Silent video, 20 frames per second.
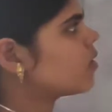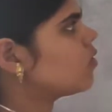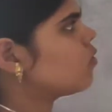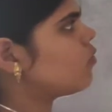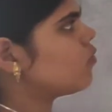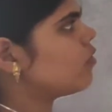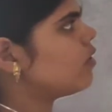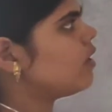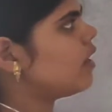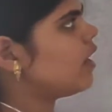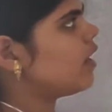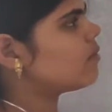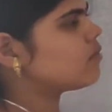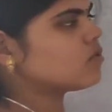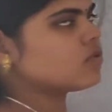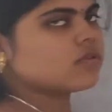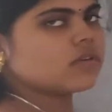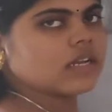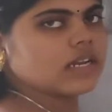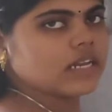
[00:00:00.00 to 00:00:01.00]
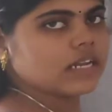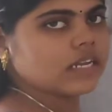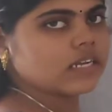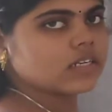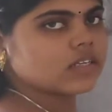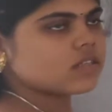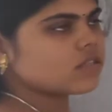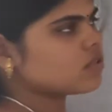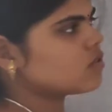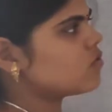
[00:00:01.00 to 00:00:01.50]
we have
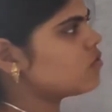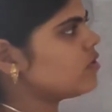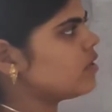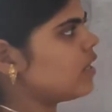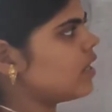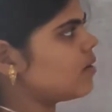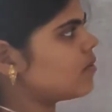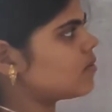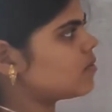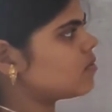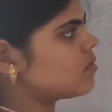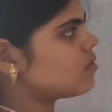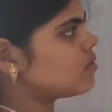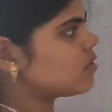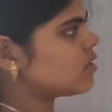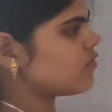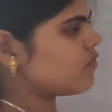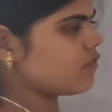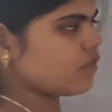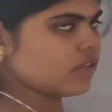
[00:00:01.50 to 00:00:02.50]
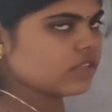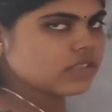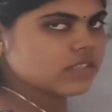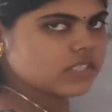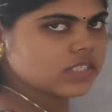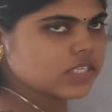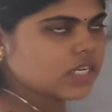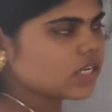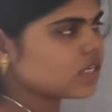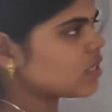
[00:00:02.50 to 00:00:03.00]
to
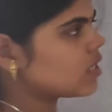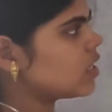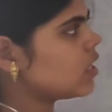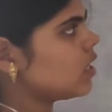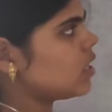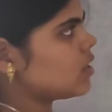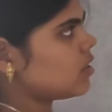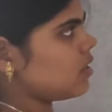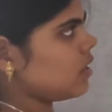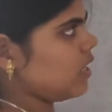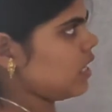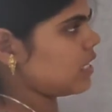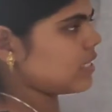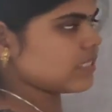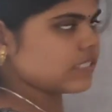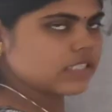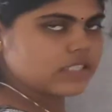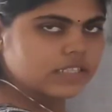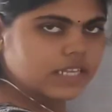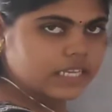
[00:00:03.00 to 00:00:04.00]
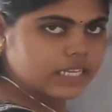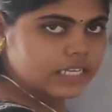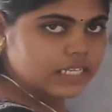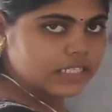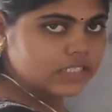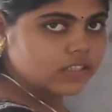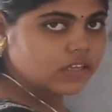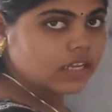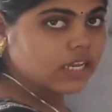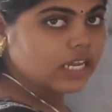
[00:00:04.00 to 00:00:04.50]
differentiate the exterior
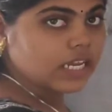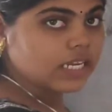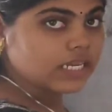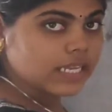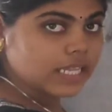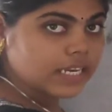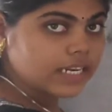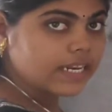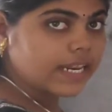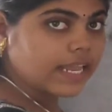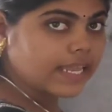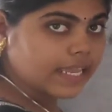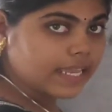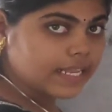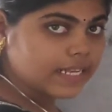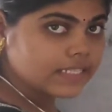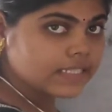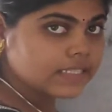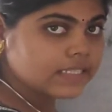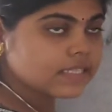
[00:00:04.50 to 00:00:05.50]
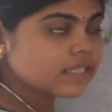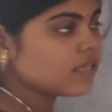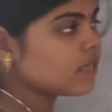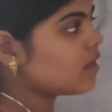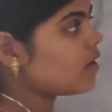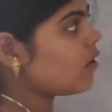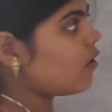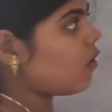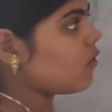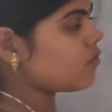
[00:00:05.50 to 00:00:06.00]
angles, the interior angles
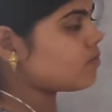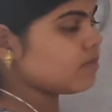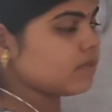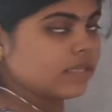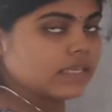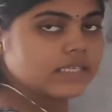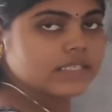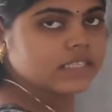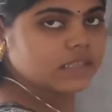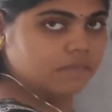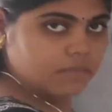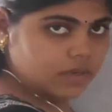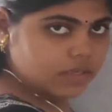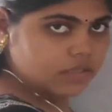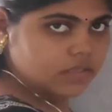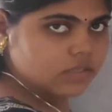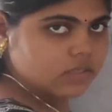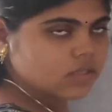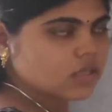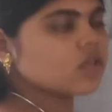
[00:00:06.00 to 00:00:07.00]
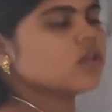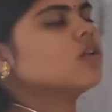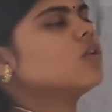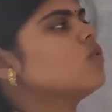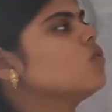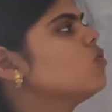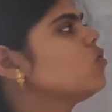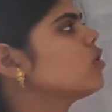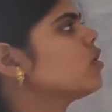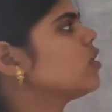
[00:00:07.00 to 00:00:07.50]
of this image.
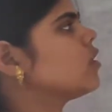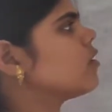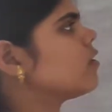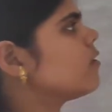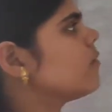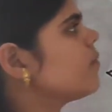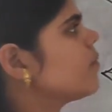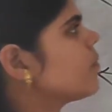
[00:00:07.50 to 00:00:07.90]
Look here,